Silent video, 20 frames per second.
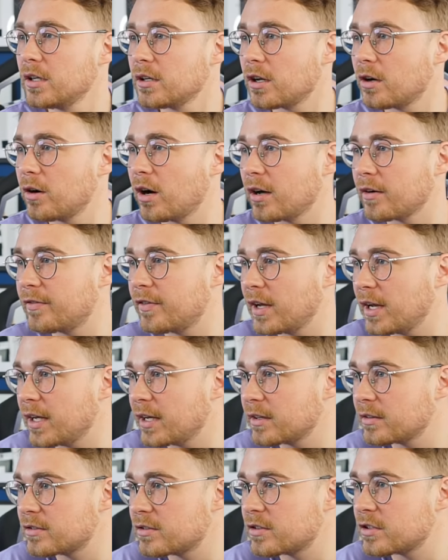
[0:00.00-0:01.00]
No hard
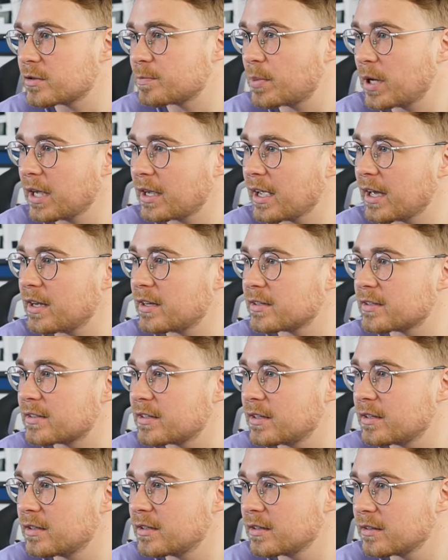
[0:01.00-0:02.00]
feelings. Just pick
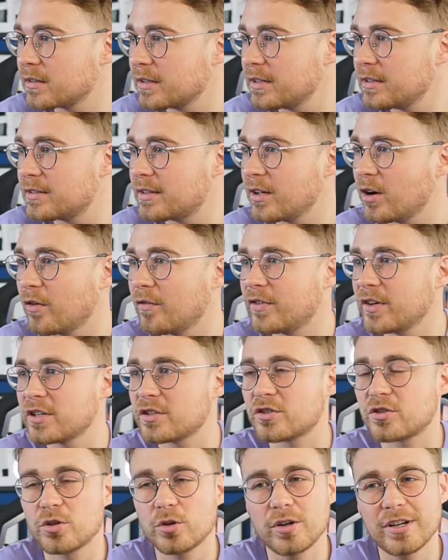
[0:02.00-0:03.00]
Ederson. He's the
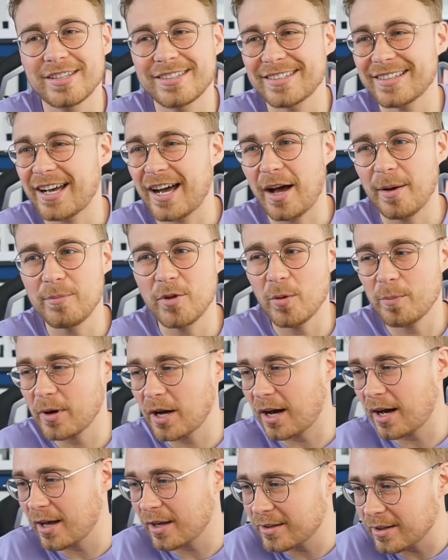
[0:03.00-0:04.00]
obvious choice.
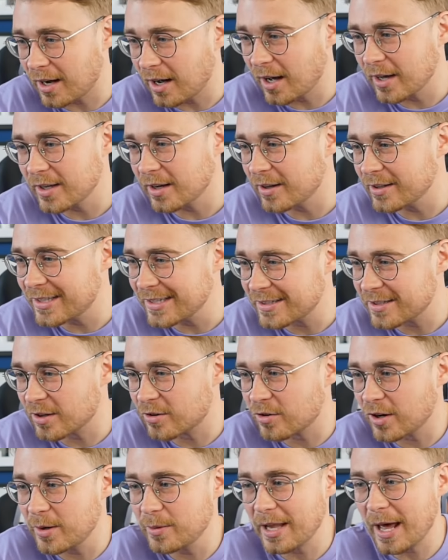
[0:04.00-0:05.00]
I
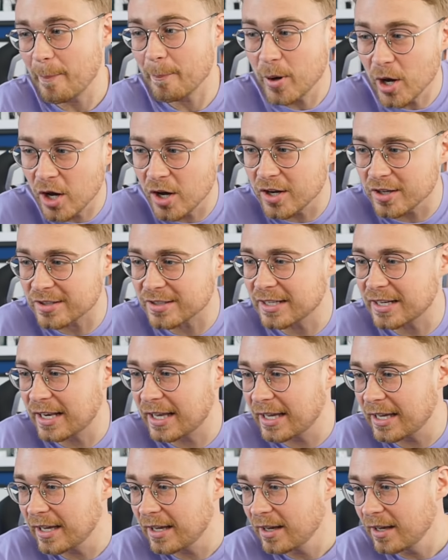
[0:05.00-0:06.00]
disagree with that
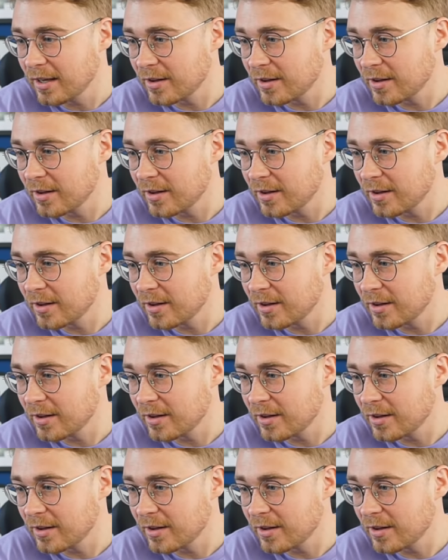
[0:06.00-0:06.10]
personally.